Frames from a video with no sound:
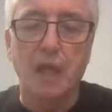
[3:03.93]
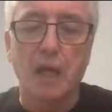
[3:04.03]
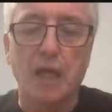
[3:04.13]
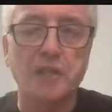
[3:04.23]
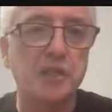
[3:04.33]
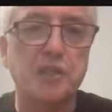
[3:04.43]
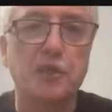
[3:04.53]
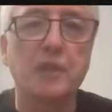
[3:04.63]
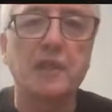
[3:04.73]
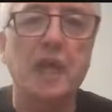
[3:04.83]
I just
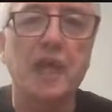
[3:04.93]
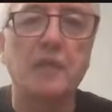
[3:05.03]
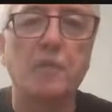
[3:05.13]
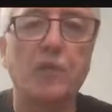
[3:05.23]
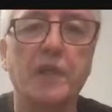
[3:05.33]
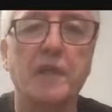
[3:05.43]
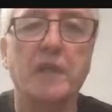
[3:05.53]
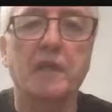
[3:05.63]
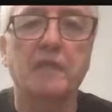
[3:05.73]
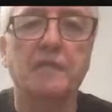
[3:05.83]
couldn't get them working
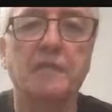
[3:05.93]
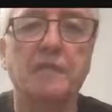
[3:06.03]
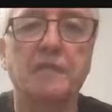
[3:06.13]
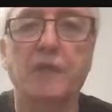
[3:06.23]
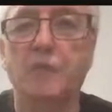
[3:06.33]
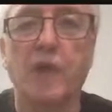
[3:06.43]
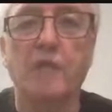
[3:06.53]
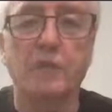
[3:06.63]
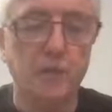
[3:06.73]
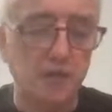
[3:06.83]
for
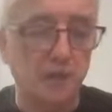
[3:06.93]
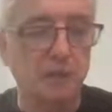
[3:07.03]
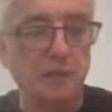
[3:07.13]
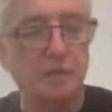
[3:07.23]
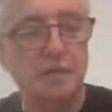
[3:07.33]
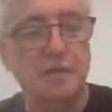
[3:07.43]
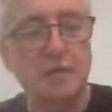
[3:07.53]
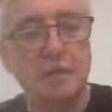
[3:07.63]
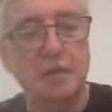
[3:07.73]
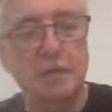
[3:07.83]
whatever reason.
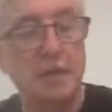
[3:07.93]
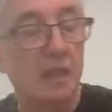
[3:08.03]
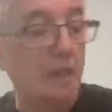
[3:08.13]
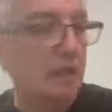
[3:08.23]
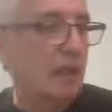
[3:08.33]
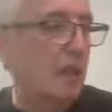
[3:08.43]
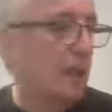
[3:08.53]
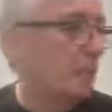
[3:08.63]
And